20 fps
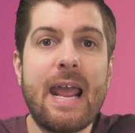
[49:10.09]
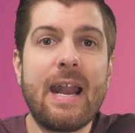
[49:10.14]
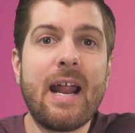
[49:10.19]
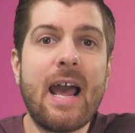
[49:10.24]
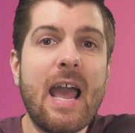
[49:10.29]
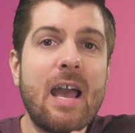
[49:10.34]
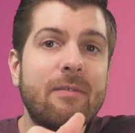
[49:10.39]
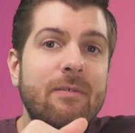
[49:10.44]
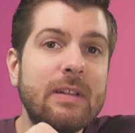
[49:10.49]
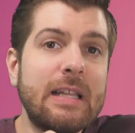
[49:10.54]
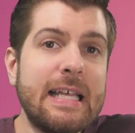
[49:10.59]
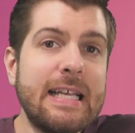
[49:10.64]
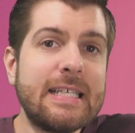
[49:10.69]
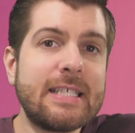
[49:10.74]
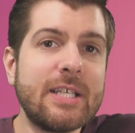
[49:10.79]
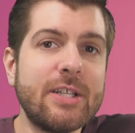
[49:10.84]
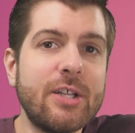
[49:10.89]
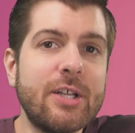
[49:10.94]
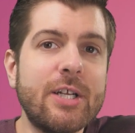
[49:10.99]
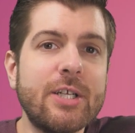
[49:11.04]
And I have
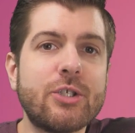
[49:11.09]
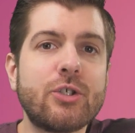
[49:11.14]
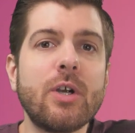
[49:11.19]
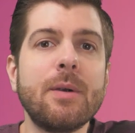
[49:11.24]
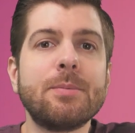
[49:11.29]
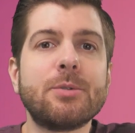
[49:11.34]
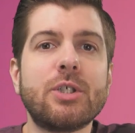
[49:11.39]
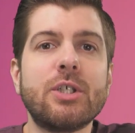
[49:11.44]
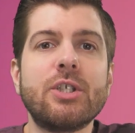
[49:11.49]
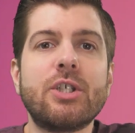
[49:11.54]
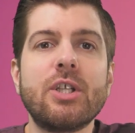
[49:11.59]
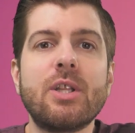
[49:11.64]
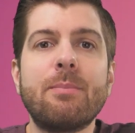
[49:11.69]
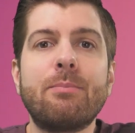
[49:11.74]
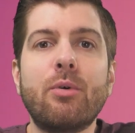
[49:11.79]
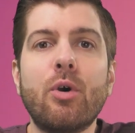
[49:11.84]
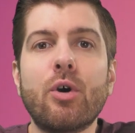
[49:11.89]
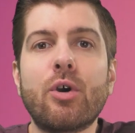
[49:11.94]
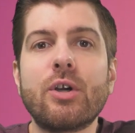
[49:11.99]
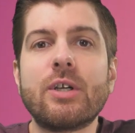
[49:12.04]
links in the description to the
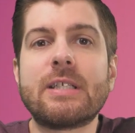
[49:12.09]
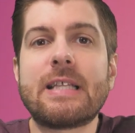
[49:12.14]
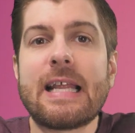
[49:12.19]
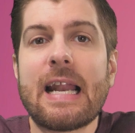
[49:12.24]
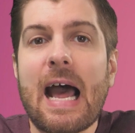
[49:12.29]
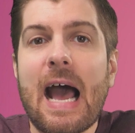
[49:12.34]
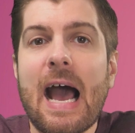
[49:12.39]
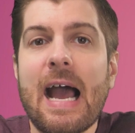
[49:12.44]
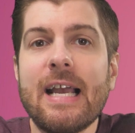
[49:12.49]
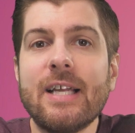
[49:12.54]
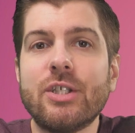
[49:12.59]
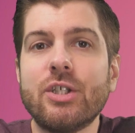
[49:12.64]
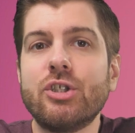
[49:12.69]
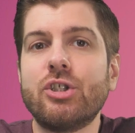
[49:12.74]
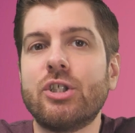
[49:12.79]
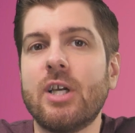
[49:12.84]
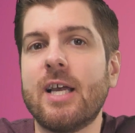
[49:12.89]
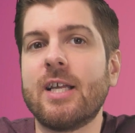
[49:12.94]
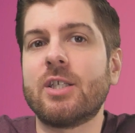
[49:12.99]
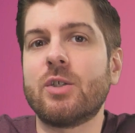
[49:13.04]
brokers that I
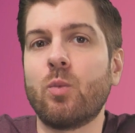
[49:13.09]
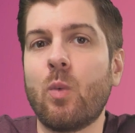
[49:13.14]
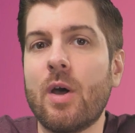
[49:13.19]
suggest,